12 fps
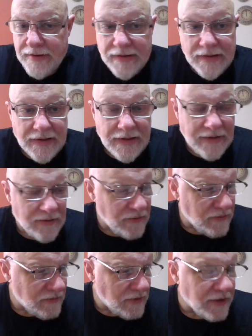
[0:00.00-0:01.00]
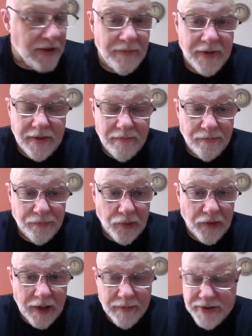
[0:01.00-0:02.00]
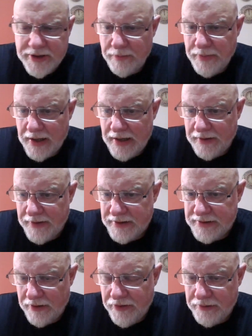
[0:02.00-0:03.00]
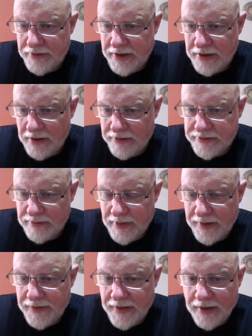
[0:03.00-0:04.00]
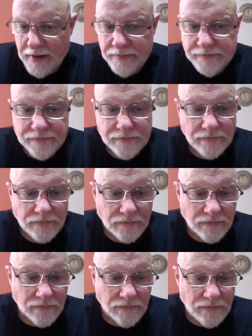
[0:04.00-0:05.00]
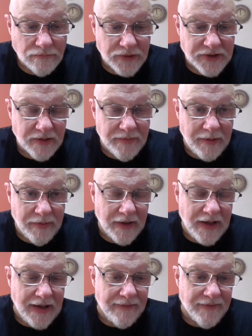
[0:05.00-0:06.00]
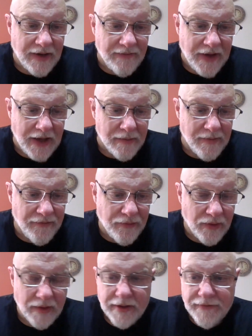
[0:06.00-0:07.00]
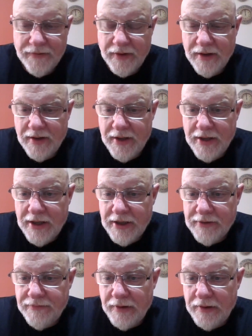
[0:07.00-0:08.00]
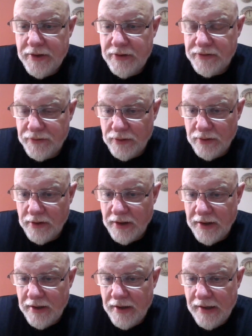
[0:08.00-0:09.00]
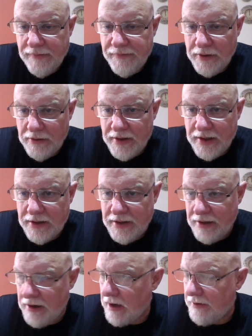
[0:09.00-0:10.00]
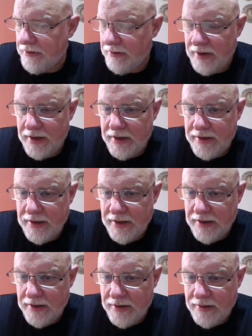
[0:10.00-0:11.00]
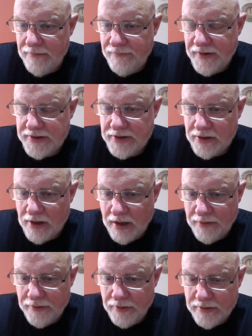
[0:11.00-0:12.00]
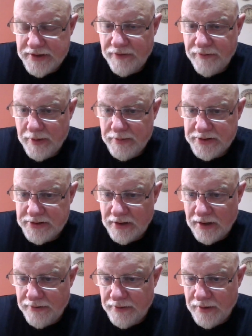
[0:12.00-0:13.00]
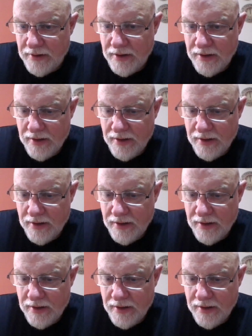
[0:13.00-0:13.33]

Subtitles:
Unlimited program, which you could pay, I think it's like $13 a month now, which some people have, and I've had it before, and it's very useful. If you're an indie author, an indie fiction author, self-published author,